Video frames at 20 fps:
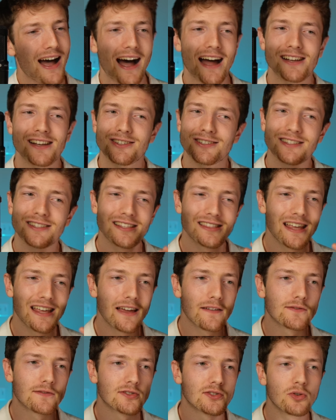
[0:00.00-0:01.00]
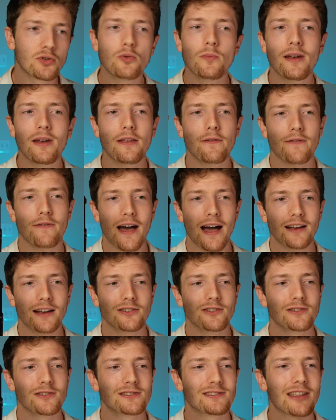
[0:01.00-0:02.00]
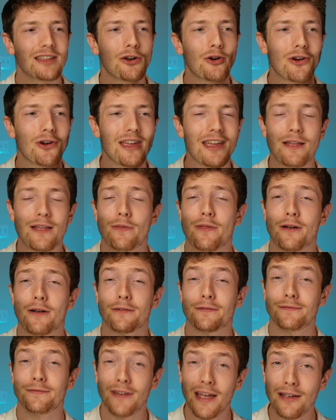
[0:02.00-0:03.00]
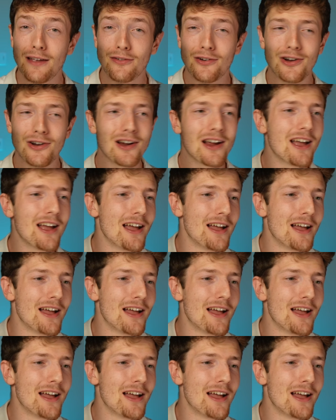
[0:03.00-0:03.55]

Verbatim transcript: I just think they have too many factors that are in their favor.